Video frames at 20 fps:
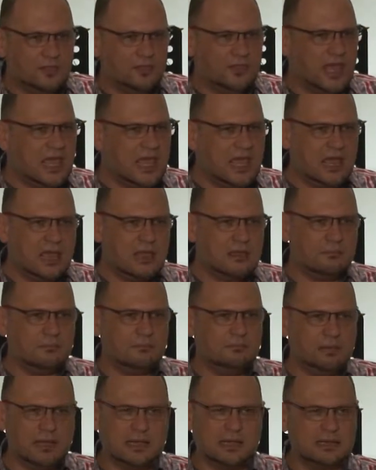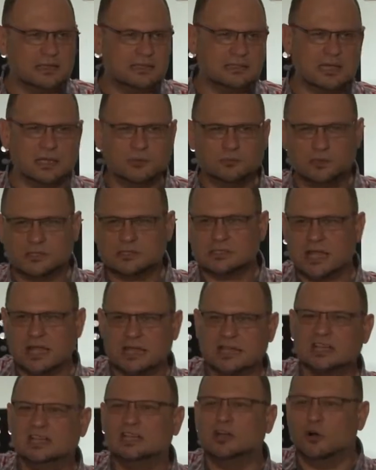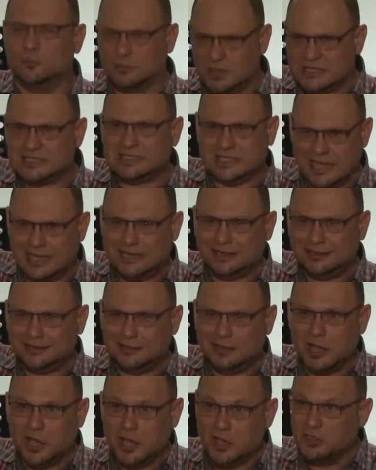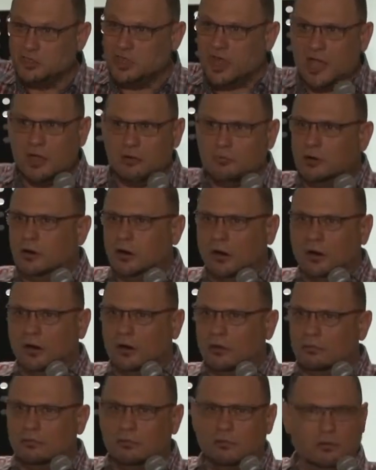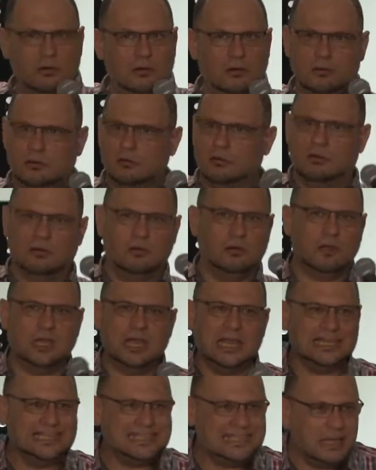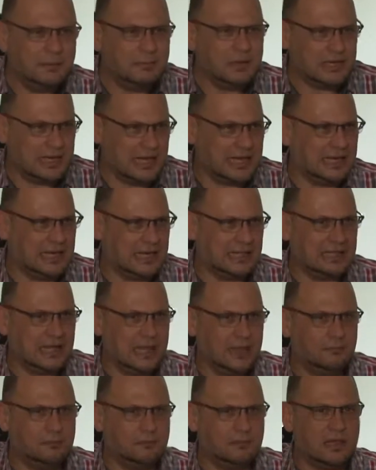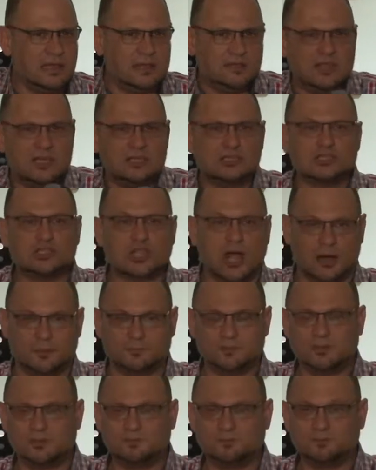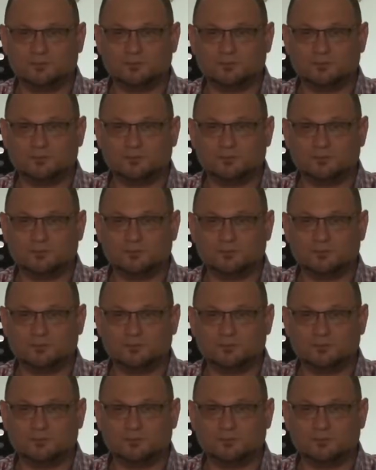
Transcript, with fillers: they, because it was like a no man's land, they were intimidating them and they stopped.